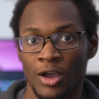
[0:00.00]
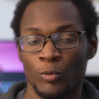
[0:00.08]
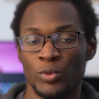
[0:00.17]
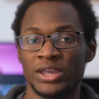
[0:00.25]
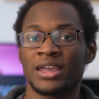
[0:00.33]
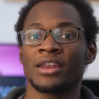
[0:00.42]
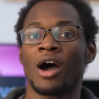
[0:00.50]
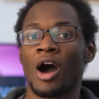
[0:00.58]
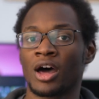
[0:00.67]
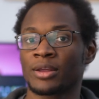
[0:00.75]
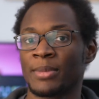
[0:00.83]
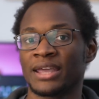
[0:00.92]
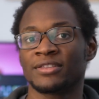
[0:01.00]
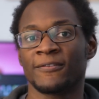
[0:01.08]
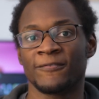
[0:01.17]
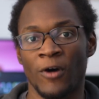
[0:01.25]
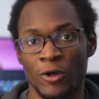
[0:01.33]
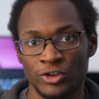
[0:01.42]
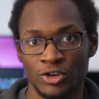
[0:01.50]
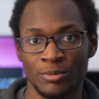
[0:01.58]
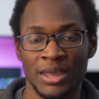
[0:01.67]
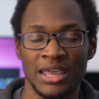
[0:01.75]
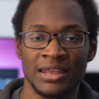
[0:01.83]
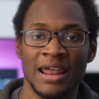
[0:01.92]
We can automate the
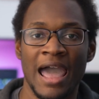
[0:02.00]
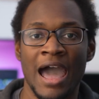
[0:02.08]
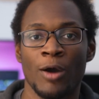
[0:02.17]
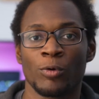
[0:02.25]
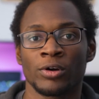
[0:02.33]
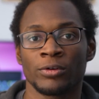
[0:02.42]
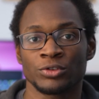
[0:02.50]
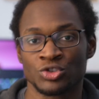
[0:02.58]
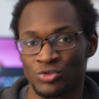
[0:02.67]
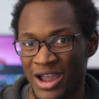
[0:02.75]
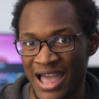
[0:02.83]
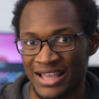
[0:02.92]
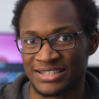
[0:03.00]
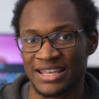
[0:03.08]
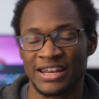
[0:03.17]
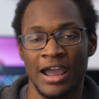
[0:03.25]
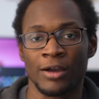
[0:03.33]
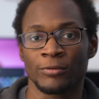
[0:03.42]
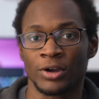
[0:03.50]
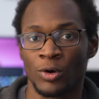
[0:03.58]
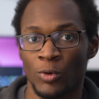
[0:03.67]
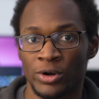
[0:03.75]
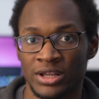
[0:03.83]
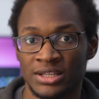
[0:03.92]
volume in our tracks, in our
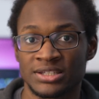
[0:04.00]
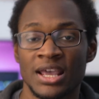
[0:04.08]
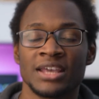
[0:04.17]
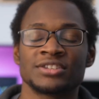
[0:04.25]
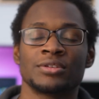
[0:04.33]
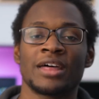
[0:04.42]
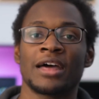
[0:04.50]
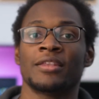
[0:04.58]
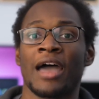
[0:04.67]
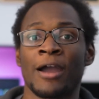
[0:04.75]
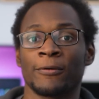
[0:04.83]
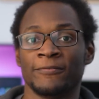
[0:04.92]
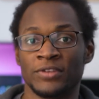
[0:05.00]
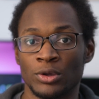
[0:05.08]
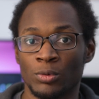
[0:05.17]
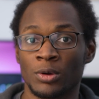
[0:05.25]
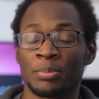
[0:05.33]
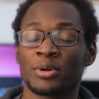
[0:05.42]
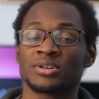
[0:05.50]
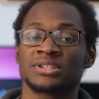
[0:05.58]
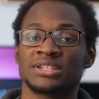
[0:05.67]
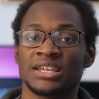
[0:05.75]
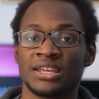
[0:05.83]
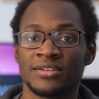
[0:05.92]
recordings, so that our viewer
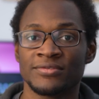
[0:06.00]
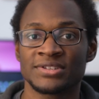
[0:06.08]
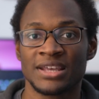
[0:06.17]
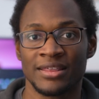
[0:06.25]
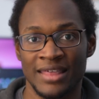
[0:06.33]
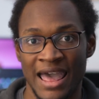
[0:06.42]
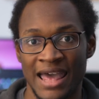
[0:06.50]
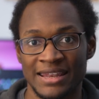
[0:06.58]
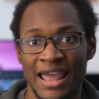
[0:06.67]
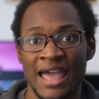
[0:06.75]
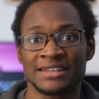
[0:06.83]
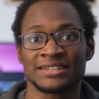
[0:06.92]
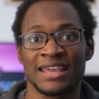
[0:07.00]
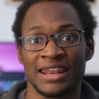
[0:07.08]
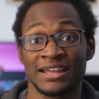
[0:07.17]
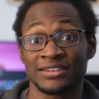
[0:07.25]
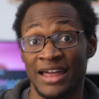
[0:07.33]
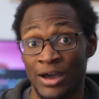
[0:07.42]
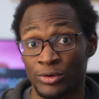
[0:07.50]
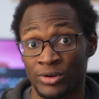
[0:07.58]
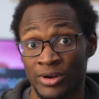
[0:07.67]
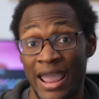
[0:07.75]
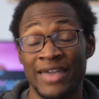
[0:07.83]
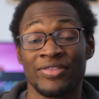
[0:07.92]
perceives that as getting
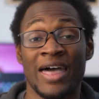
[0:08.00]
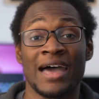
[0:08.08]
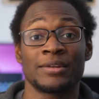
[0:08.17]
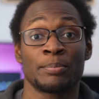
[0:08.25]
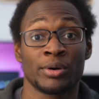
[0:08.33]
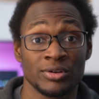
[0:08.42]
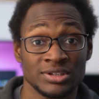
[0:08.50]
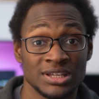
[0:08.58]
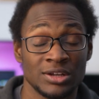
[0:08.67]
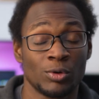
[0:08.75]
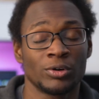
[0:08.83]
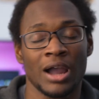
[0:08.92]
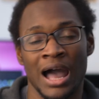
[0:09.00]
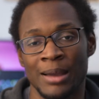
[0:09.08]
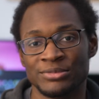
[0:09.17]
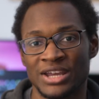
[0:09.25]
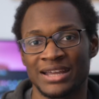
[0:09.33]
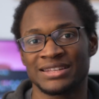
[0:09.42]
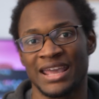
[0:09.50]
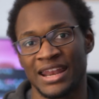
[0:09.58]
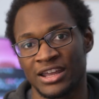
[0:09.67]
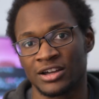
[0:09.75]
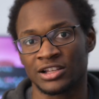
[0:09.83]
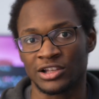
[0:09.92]
louder and that person or object
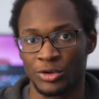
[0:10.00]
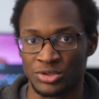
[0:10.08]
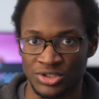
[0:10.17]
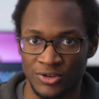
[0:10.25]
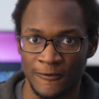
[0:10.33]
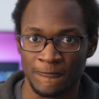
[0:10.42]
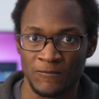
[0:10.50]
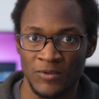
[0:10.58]
getting closer.